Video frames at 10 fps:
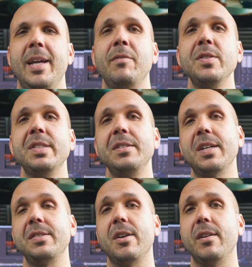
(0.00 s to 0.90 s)
Ever
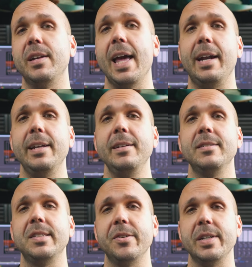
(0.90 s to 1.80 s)
since I started editing
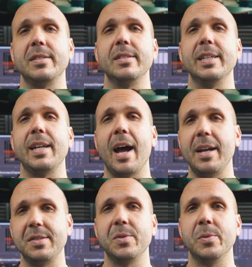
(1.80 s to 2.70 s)
seriously in
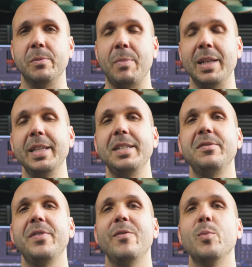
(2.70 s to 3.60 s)
high school, my
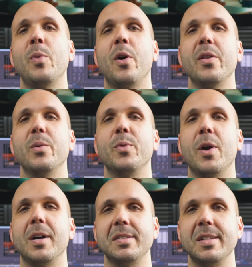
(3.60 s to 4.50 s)
least favorite part of the
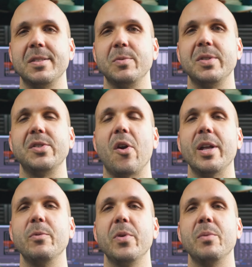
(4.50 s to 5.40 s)
process was
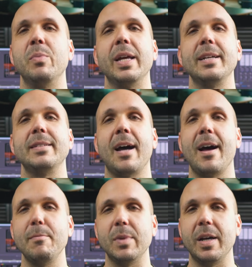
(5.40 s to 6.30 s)
starting with a blank
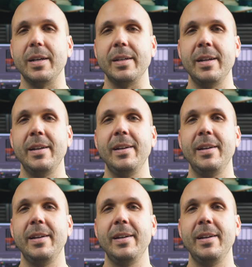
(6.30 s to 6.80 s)
timeline.